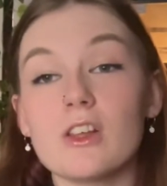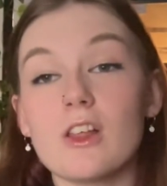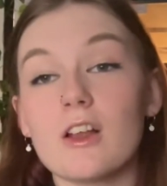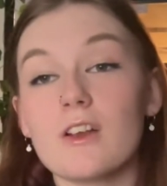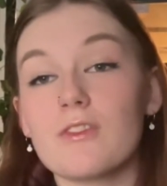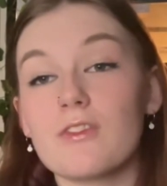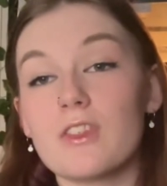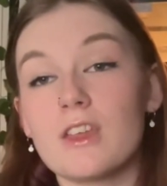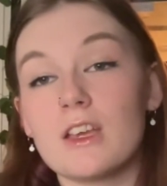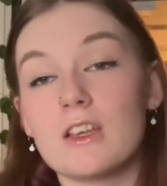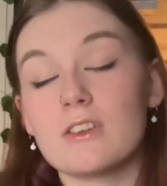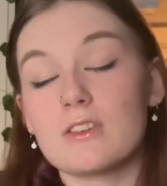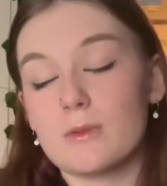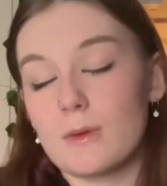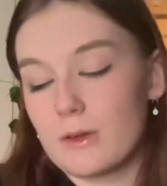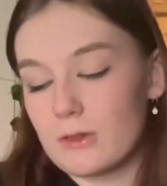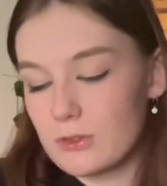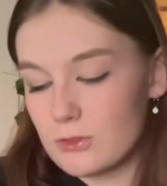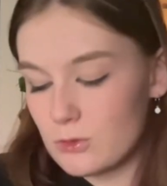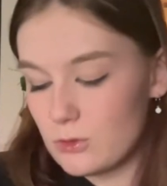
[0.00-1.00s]
a lot of things
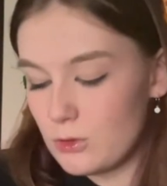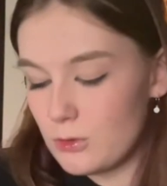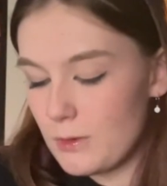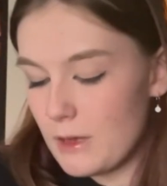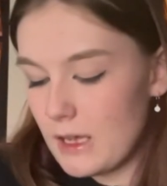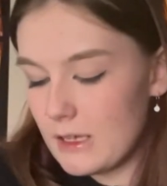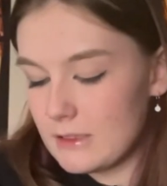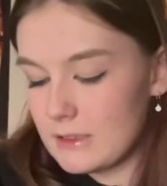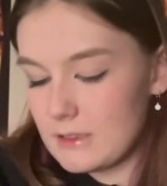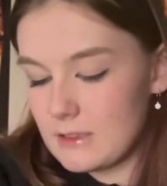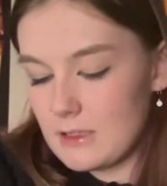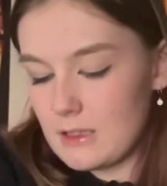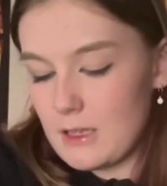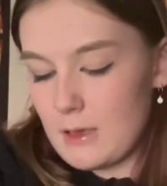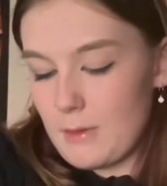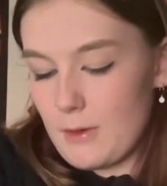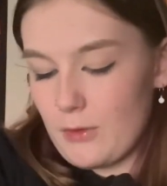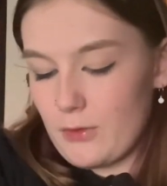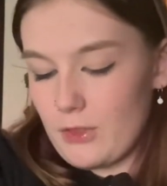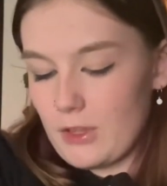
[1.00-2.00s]
about School Bus,
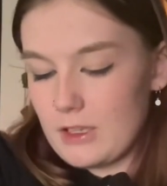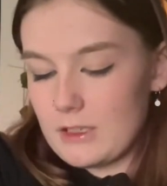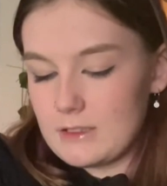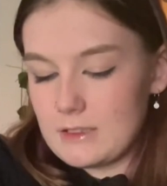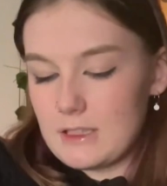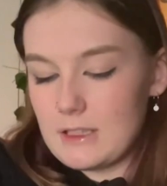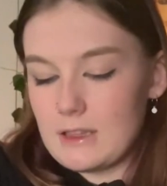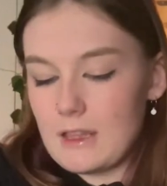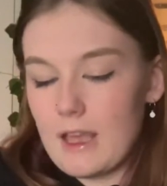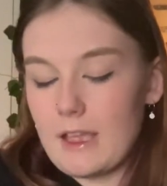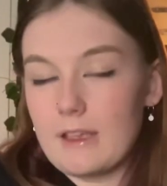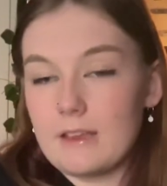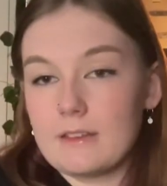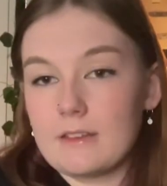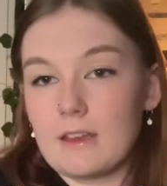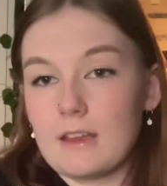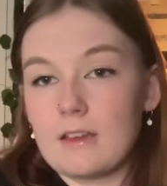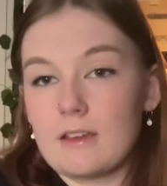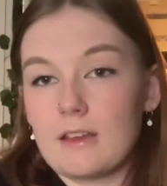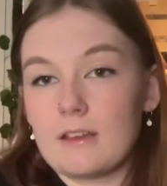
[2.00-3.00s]
about things he
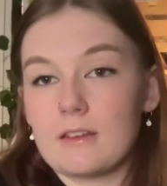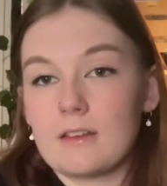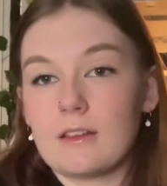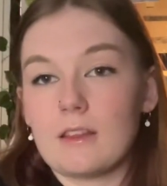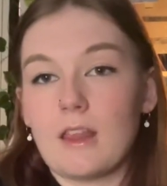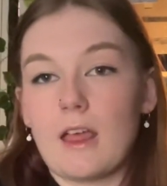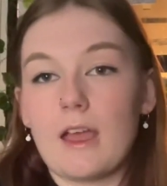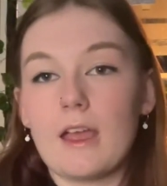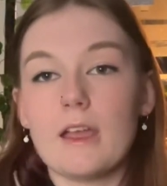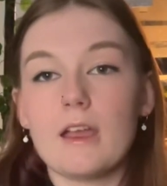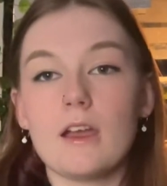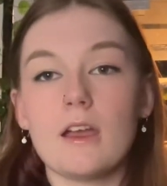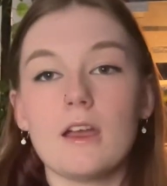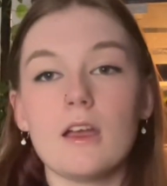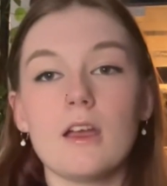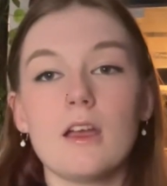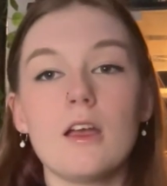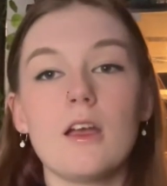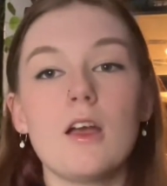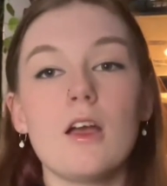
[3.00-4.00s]
likes and doesn't like.
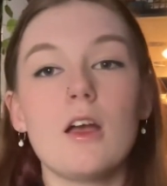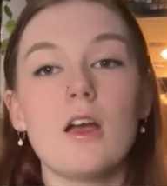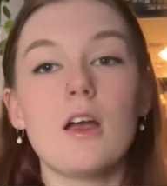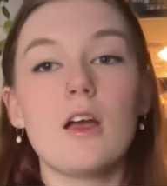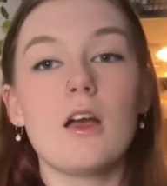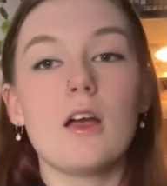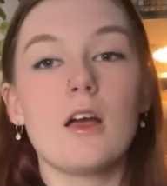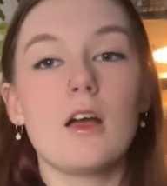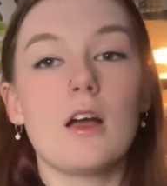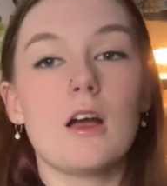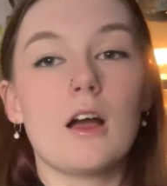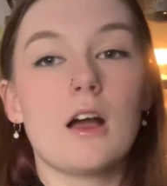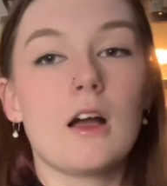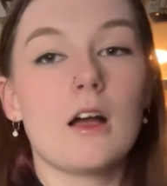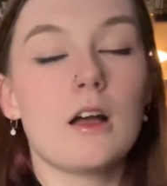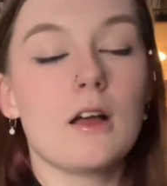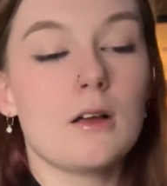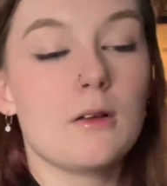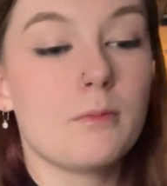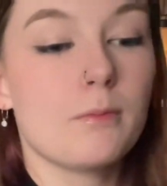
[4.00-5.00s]

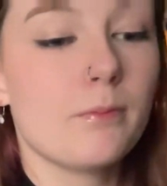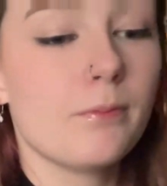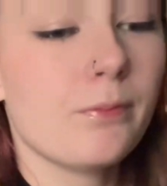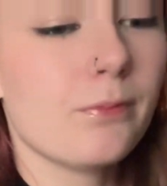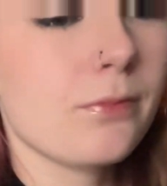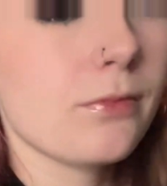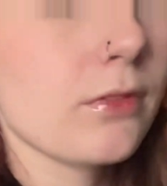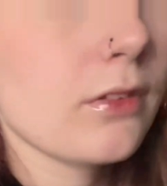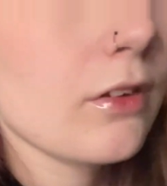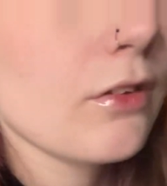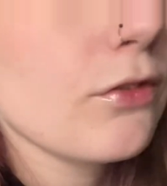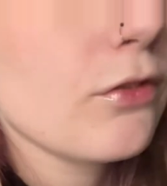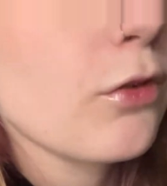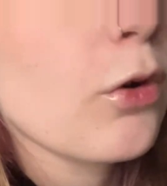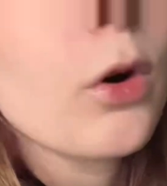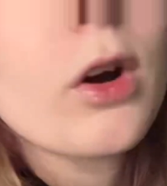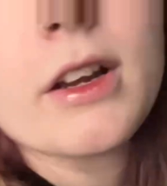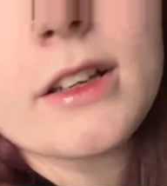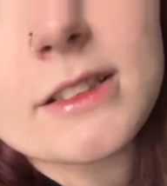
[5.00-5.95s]
For